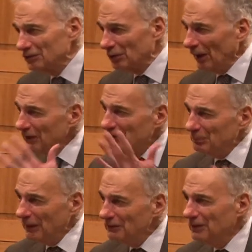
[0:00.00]
Try to
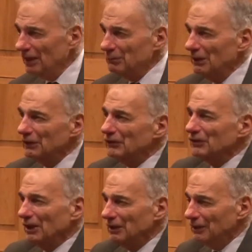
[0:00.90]
spend 10 minutes
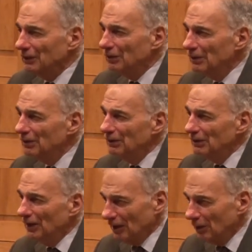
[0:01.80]
thinking,
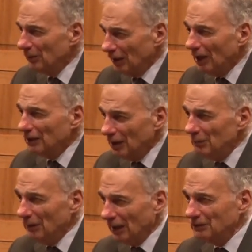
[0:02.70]
and I'll, I'll
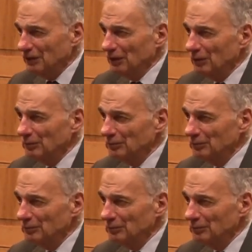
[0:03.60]
get back to you.